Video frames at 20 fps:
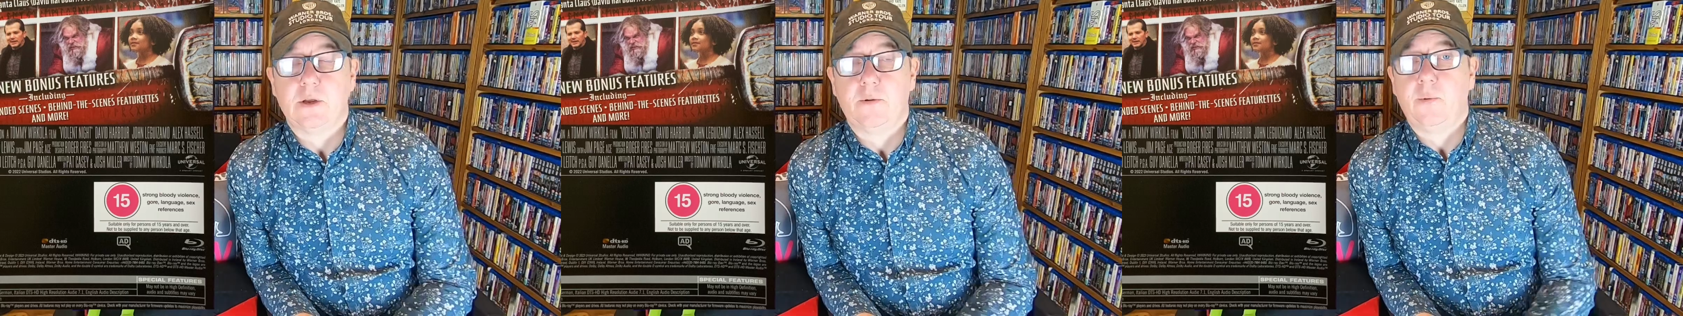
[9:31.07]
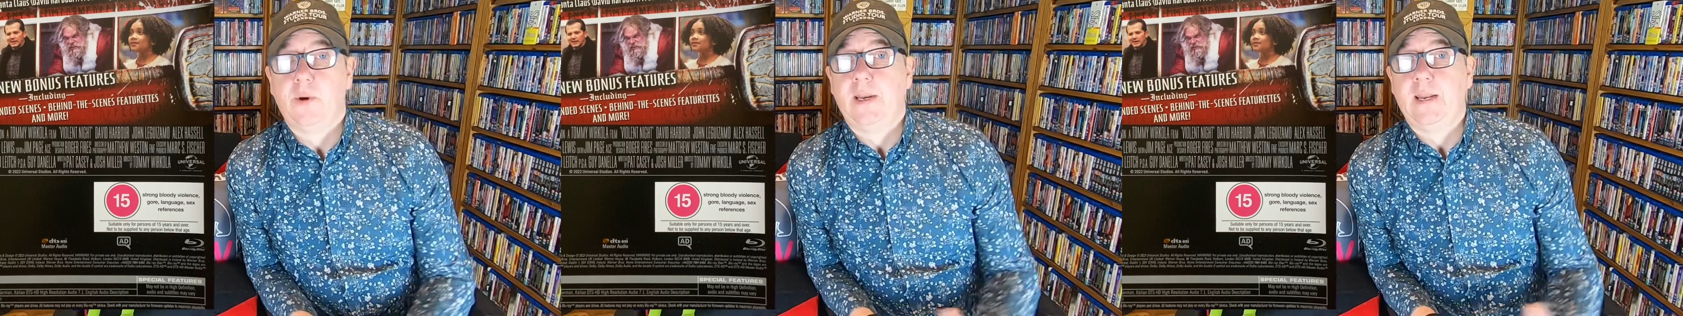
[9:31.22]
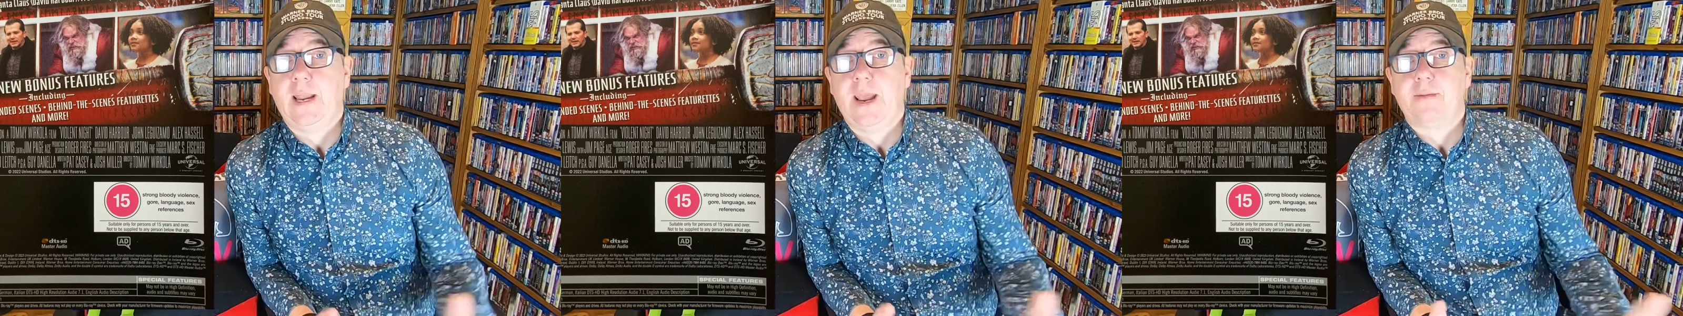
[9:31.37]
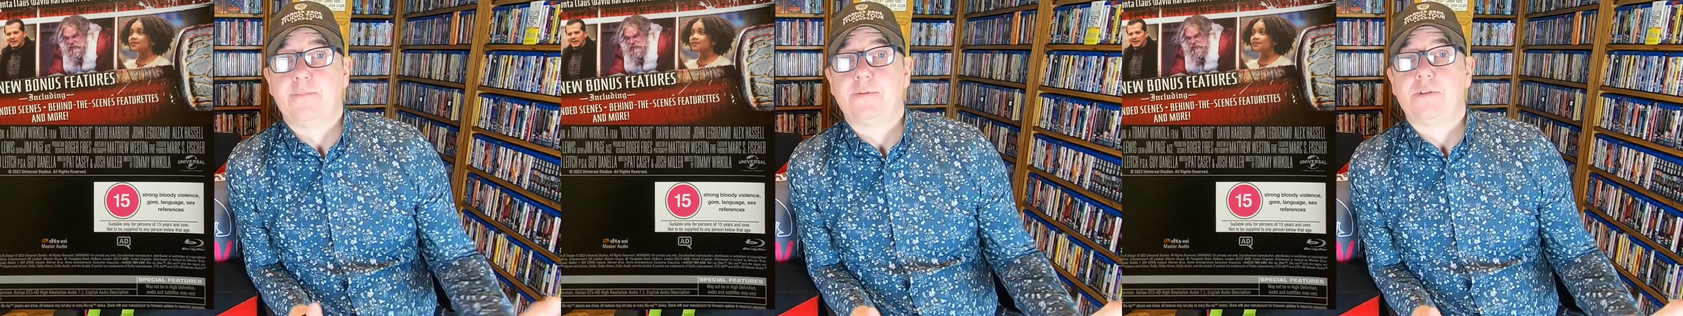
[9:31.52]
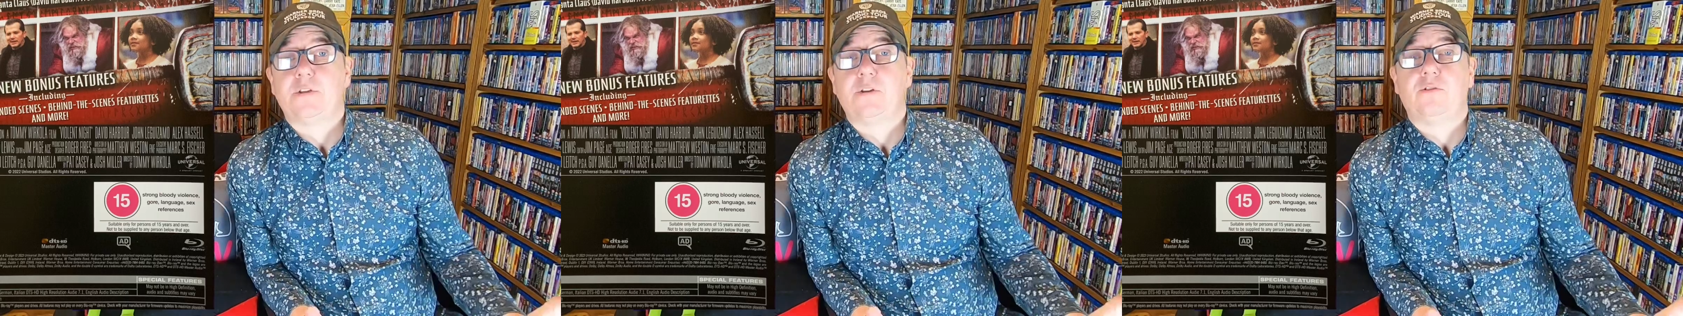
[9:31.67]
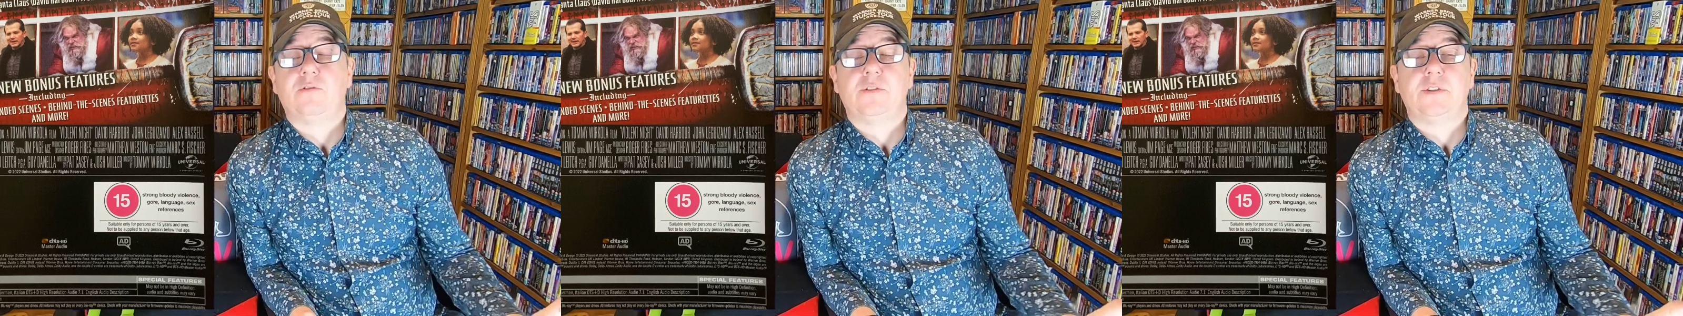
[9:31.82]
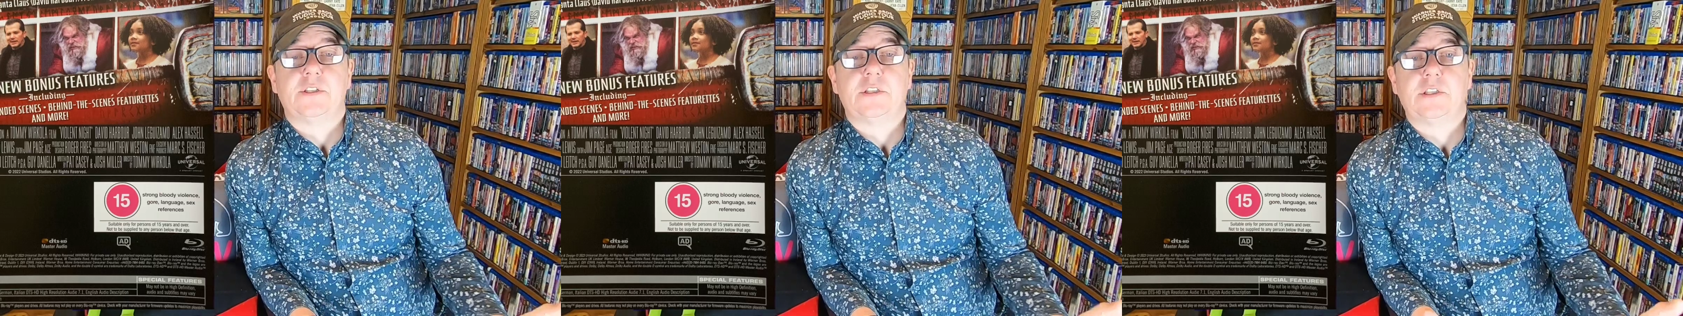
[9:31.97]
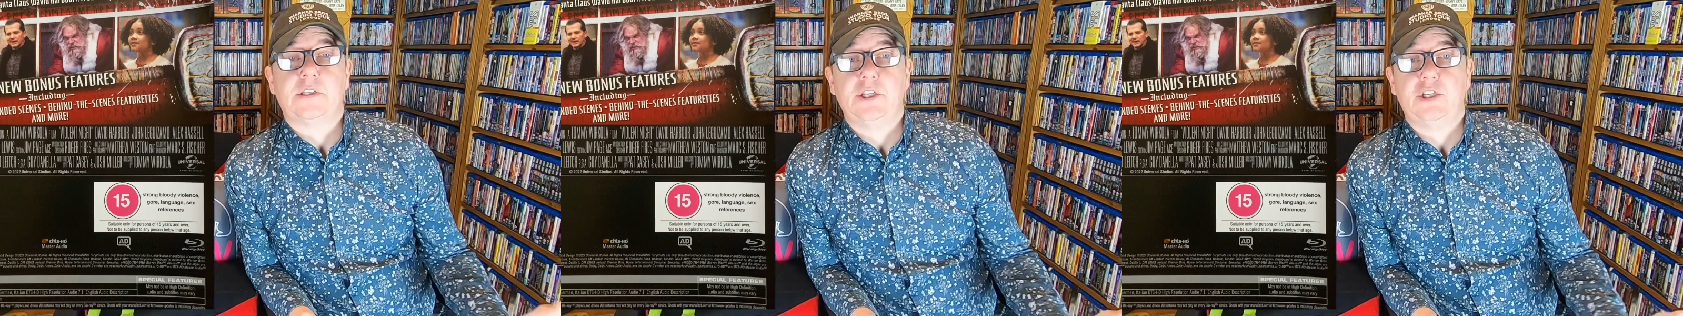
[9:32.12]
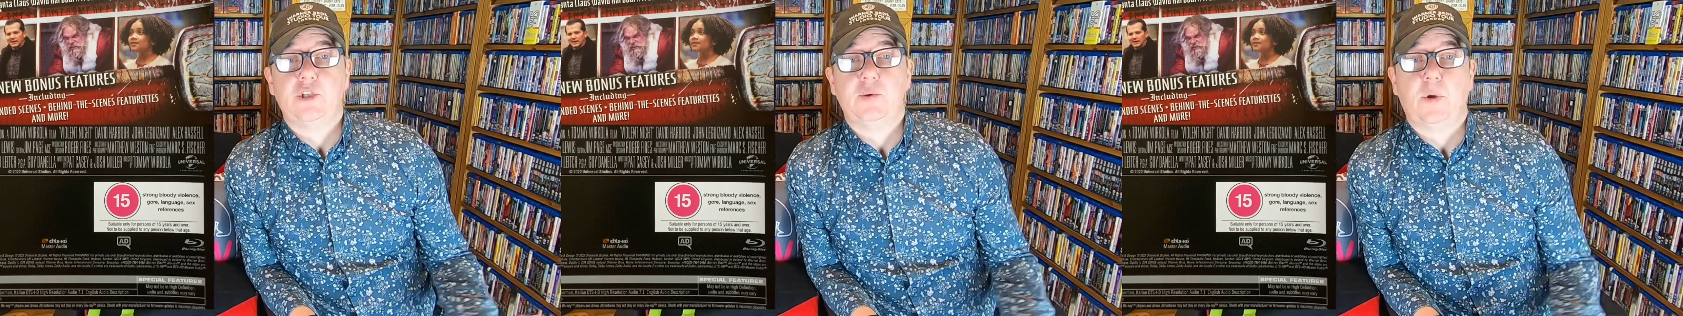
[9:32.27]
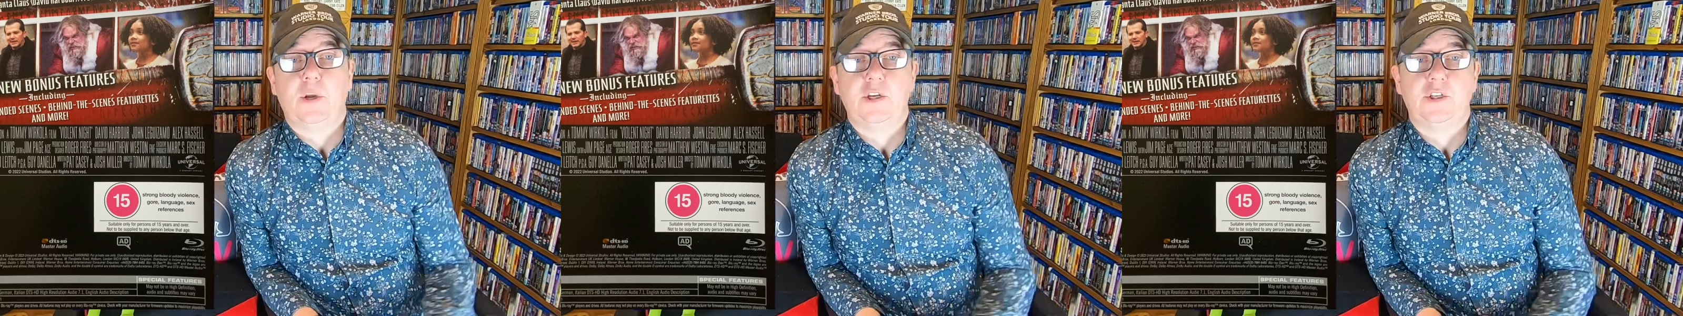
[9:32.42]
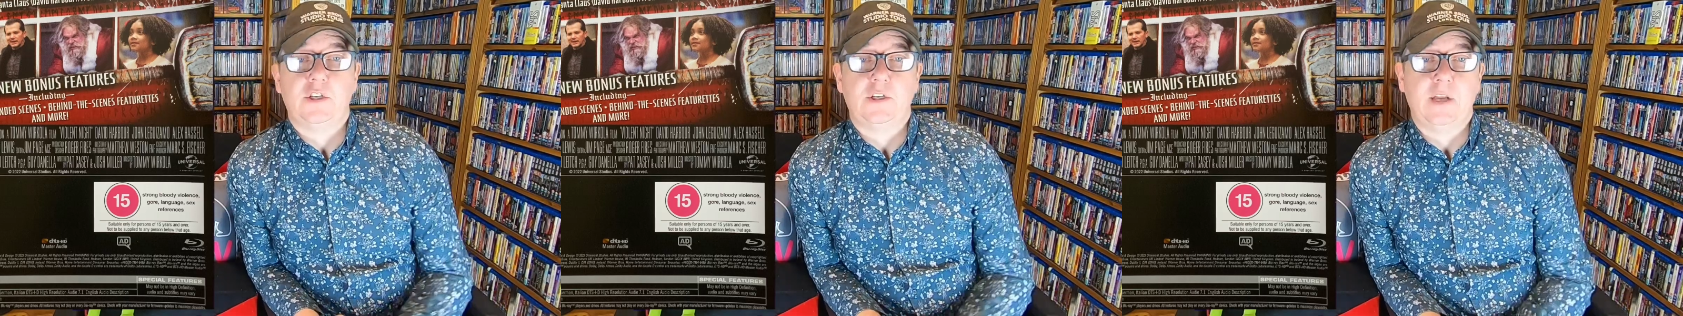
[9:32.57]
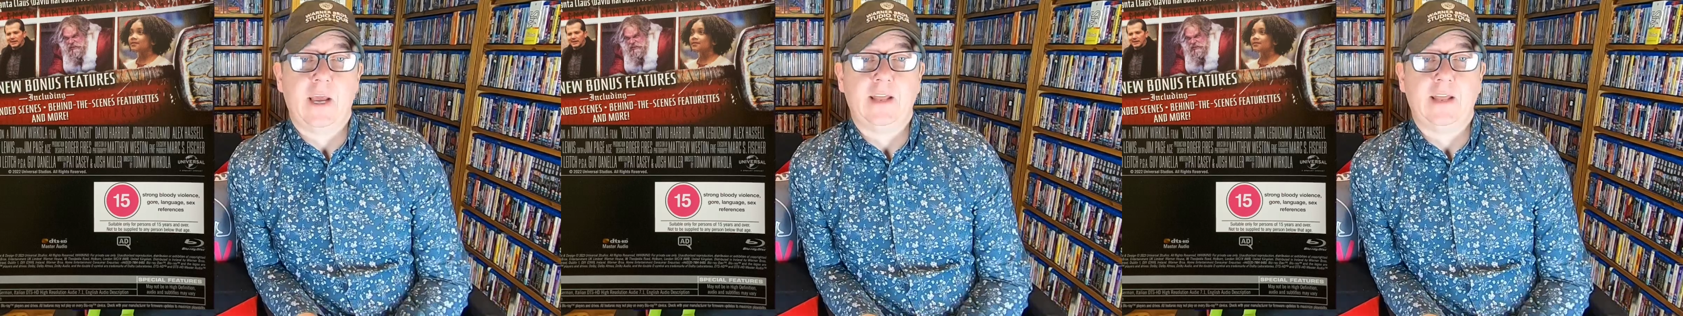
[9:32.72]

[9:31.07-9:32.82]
when he happens across a situation